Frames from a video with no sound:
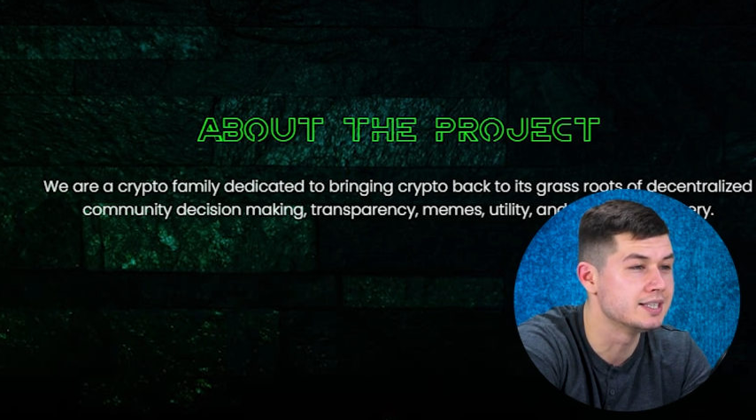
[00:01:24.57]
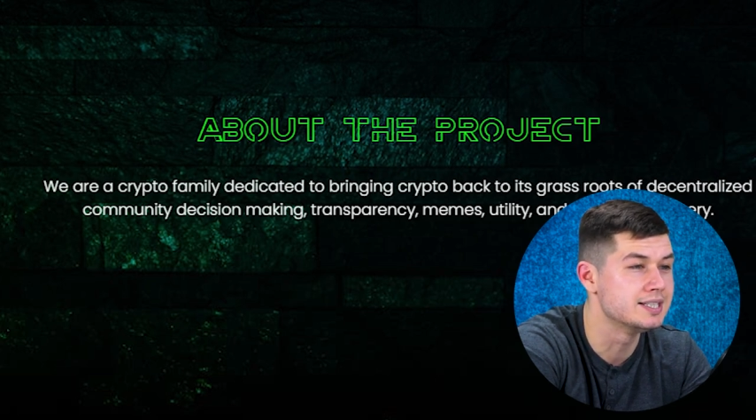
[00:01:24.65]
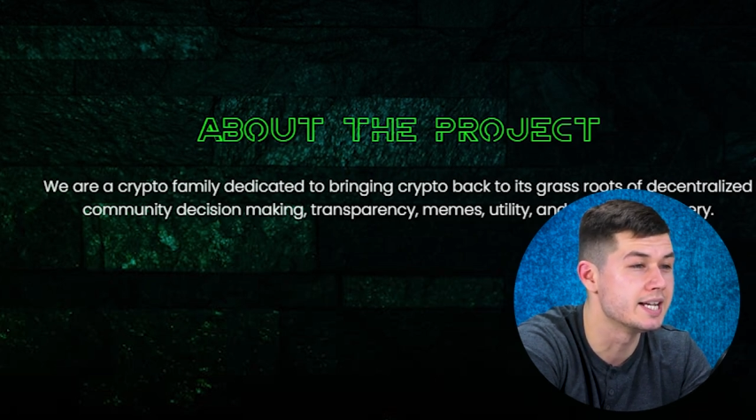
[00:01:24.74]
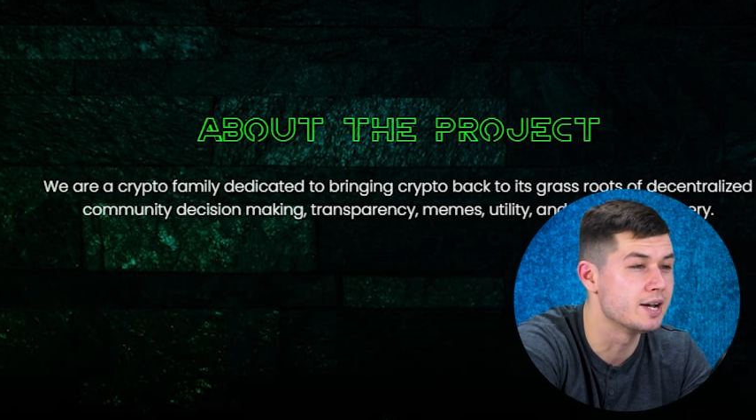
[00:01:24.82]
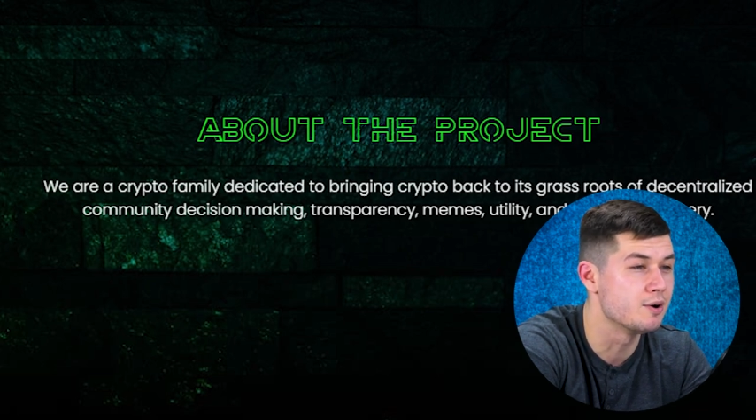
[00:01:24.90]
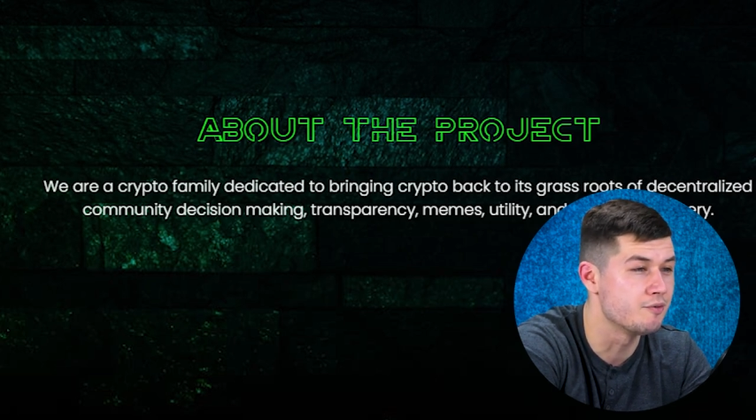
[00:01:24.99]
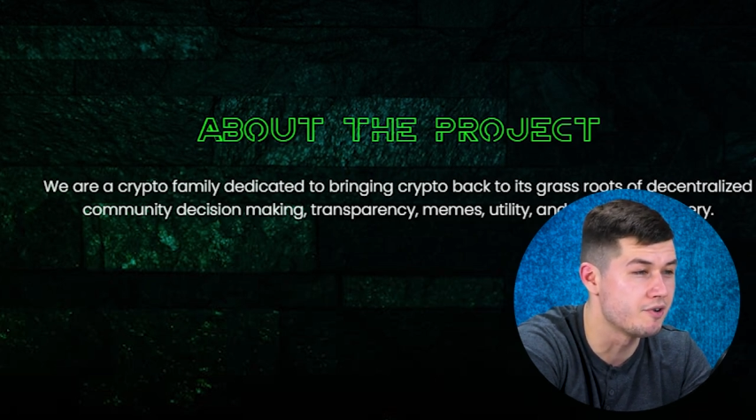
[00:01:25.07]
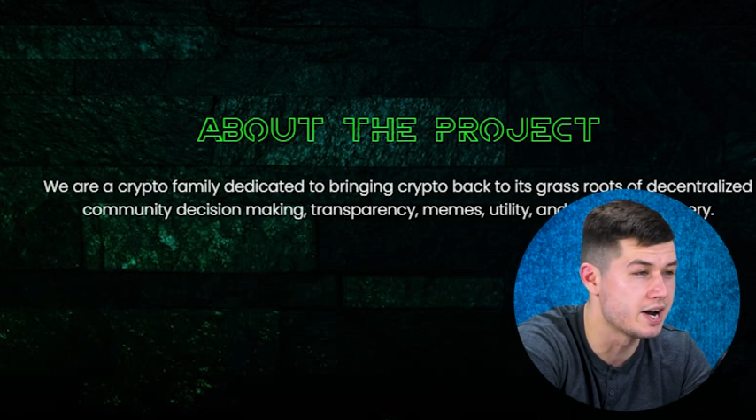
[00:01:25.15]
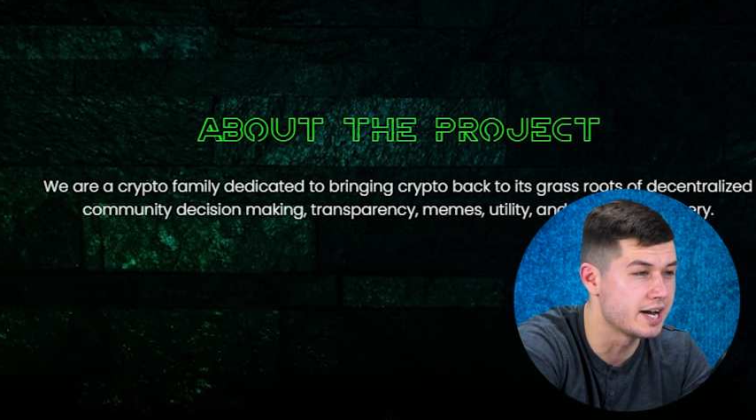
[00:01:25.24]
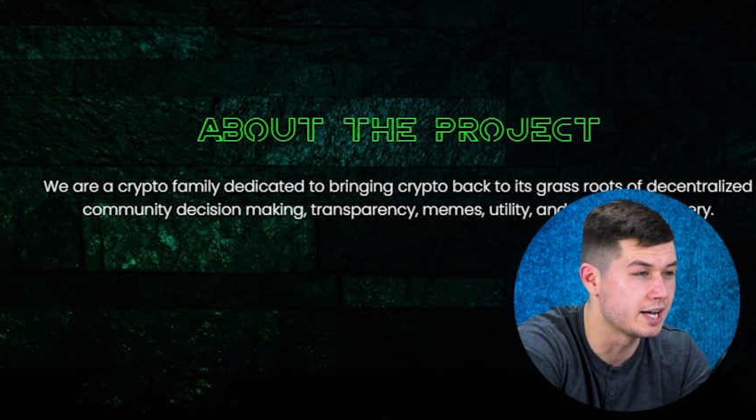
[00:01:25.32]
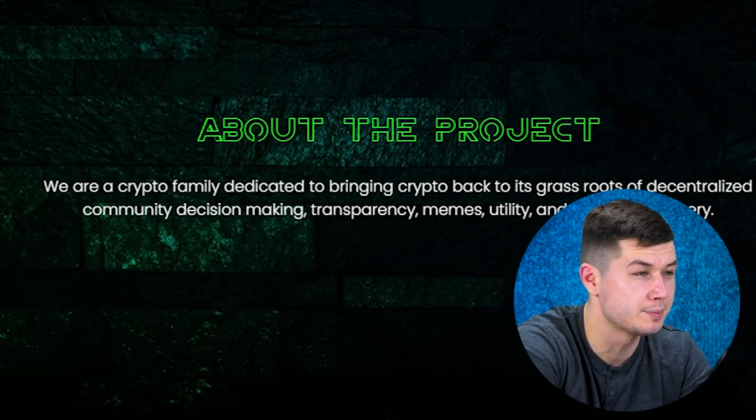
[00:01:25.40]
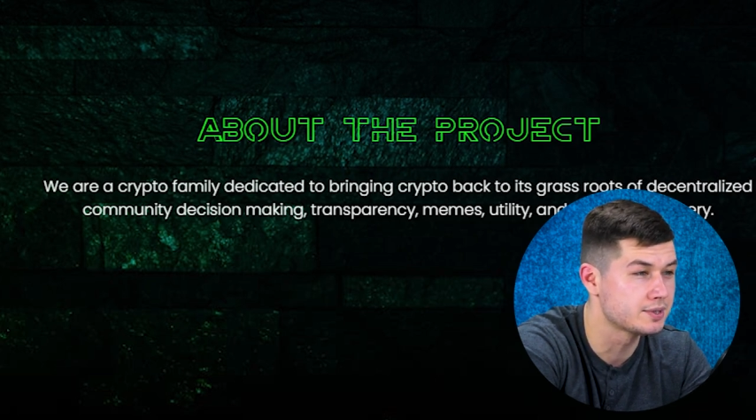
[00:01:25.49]
DAO
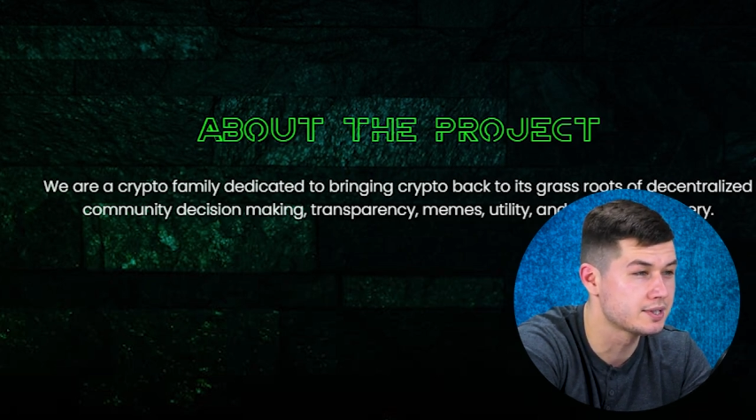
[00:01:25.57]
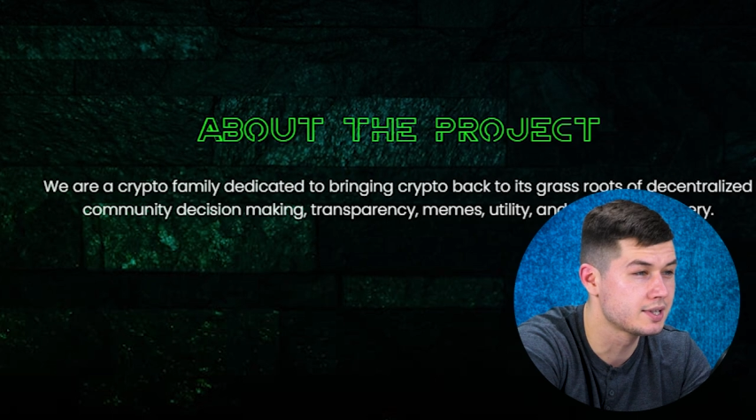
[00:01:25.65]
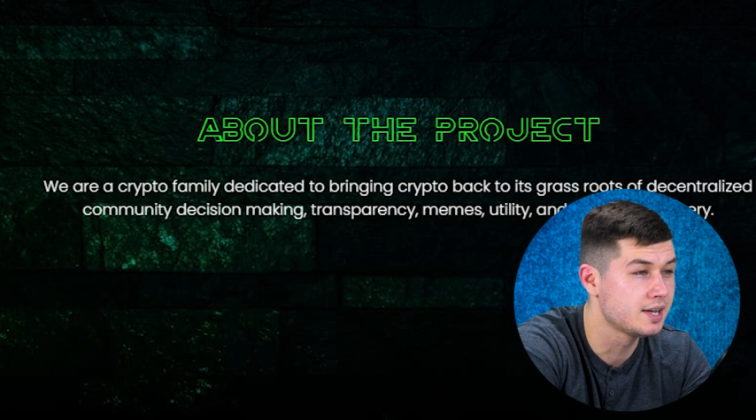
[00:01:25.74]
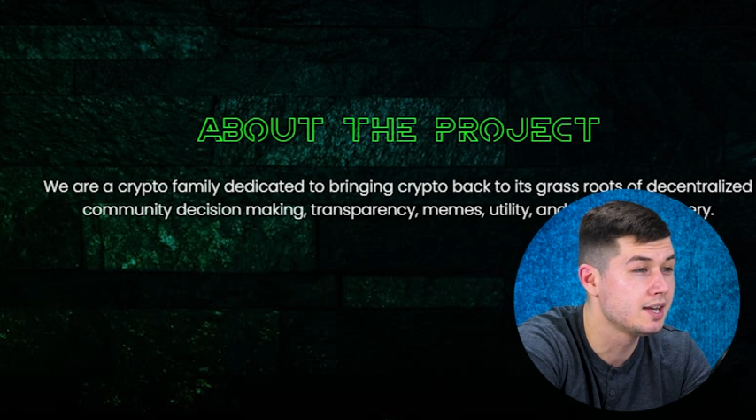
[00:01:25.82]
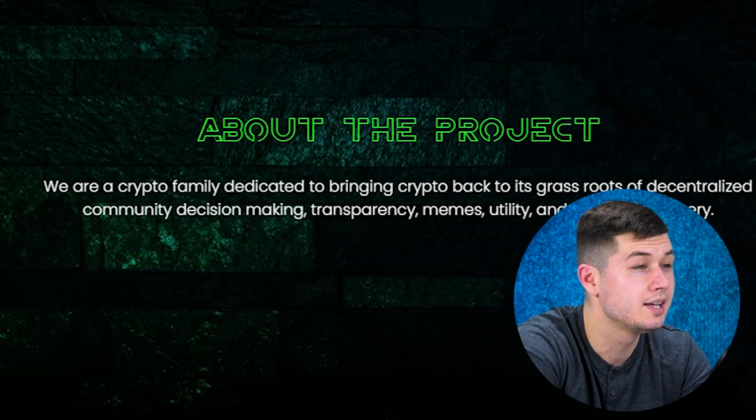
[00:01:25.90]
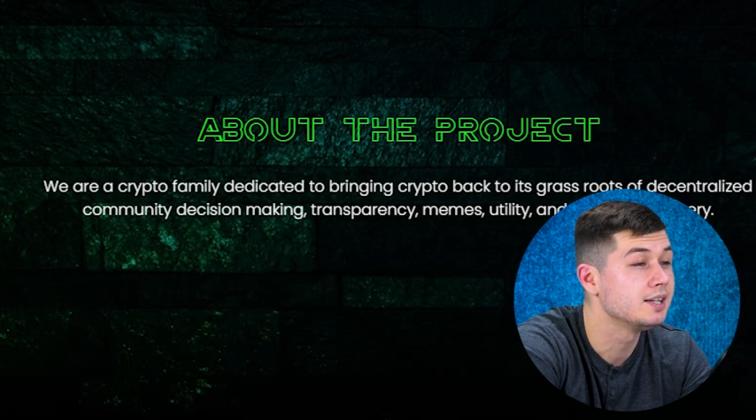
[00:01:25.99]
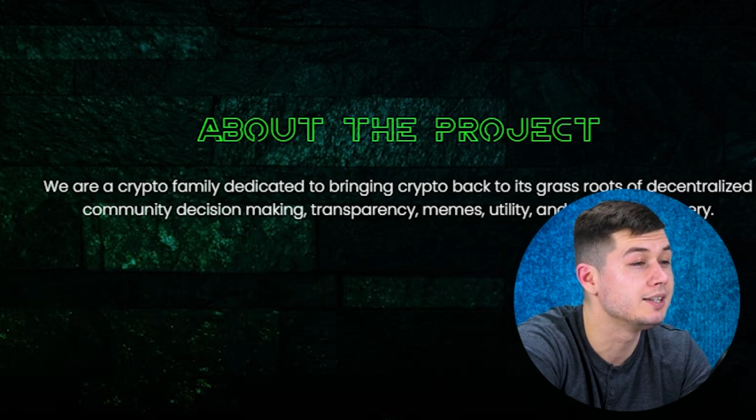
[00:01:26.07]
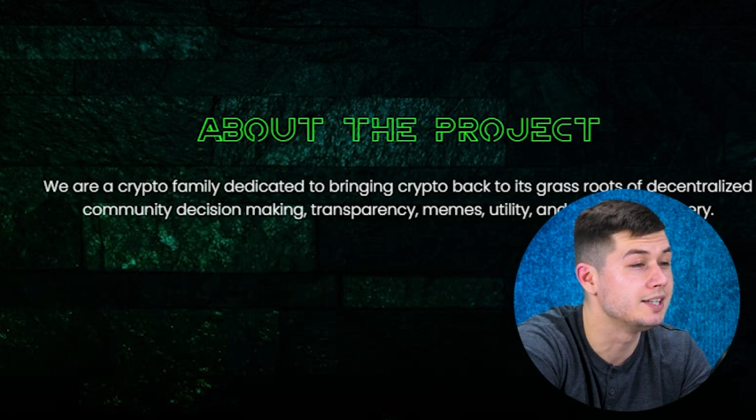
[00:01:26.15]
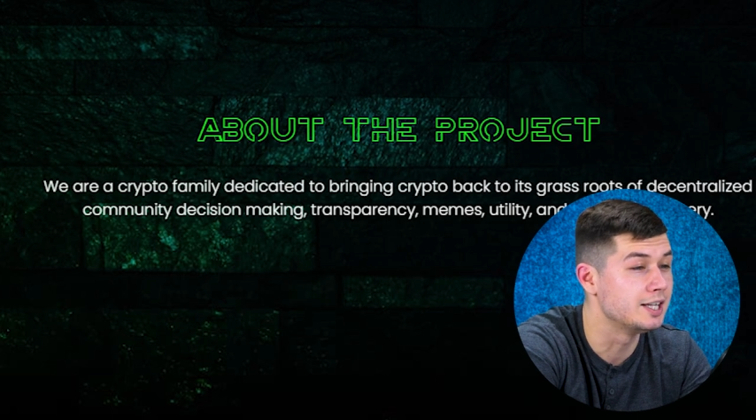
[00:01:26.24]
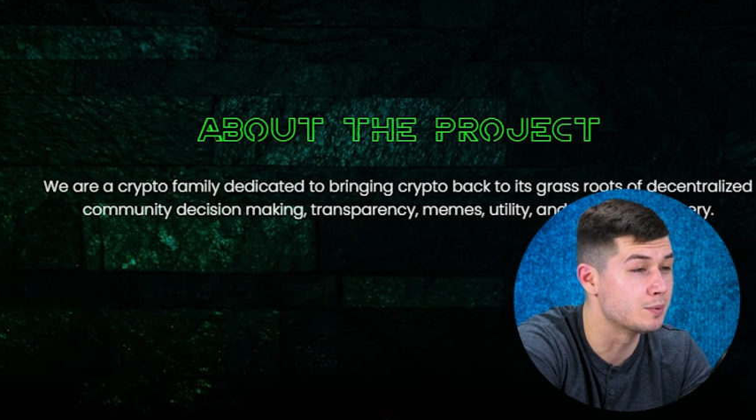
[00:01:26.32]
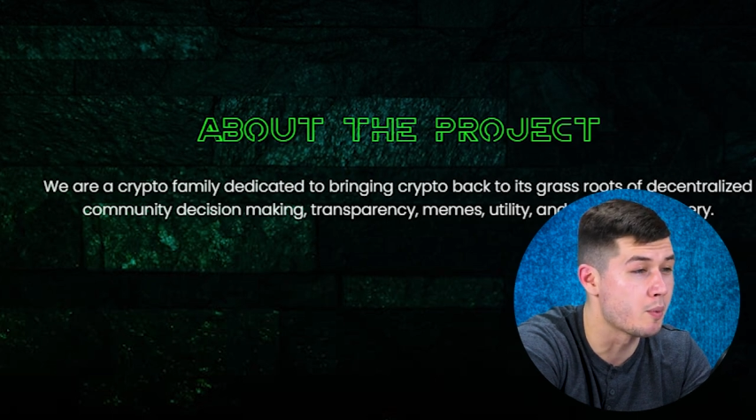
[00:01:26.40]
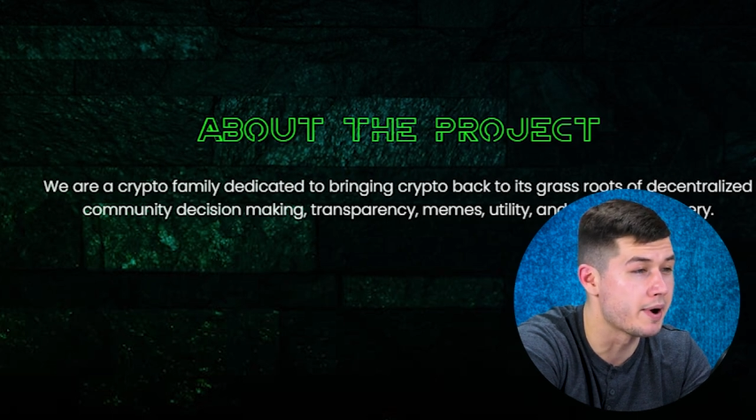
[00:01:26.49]
vibes,
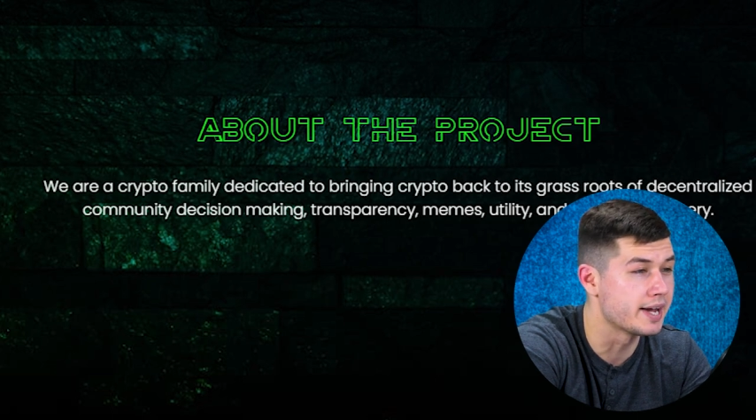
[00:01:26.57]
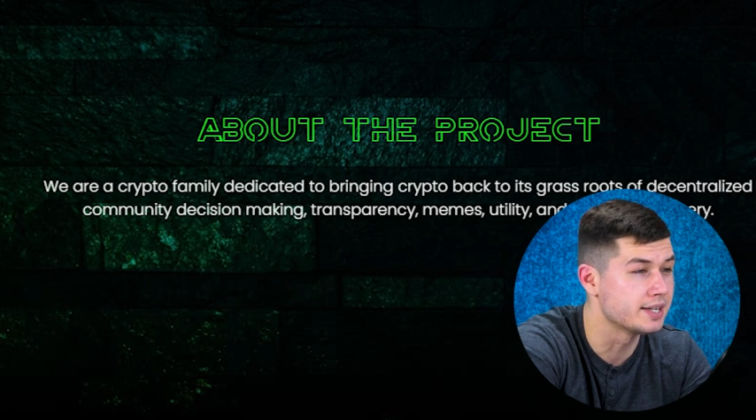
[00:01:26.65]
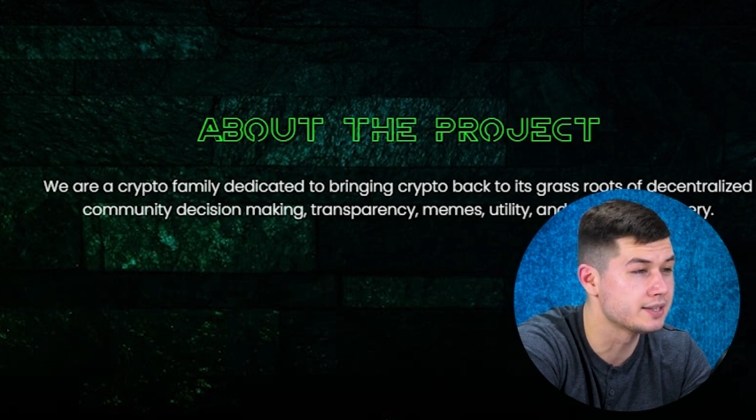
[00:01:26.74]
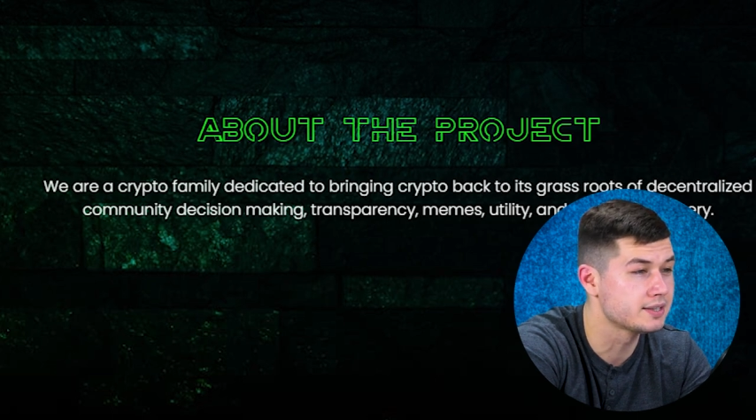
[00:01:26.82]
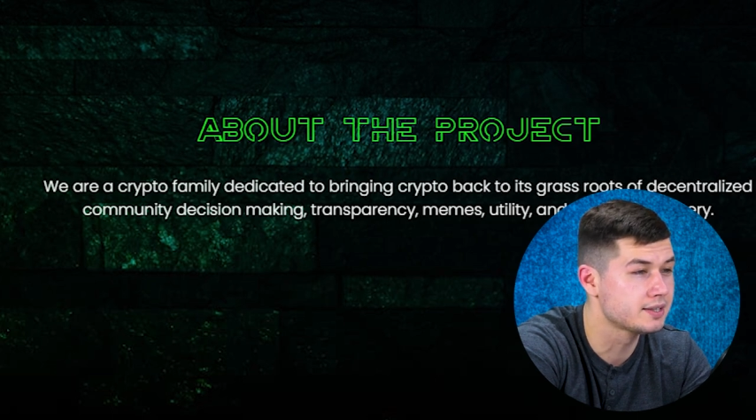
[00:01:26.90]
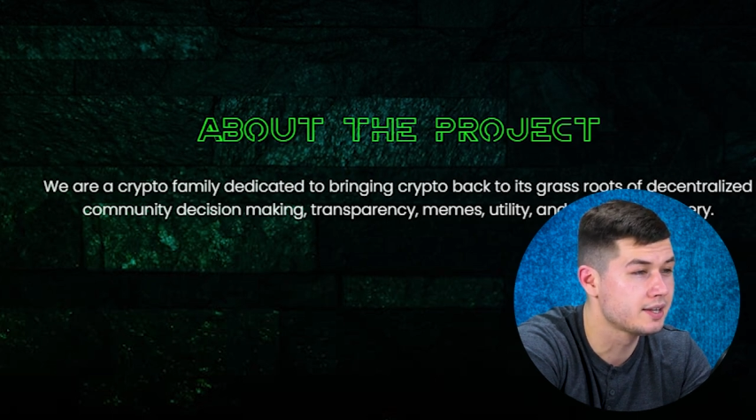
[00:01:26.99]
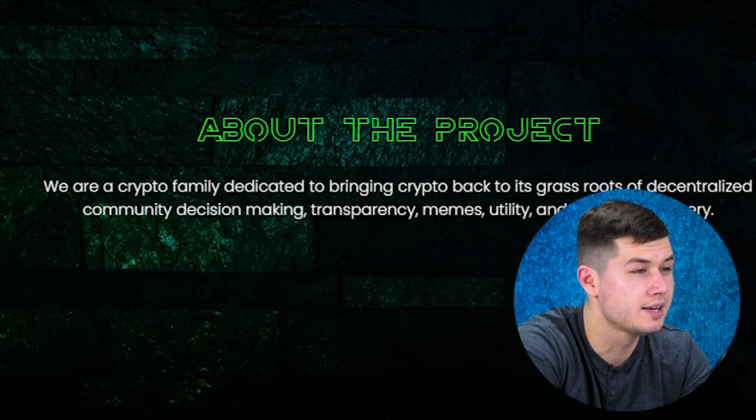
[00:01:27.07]
giveaways.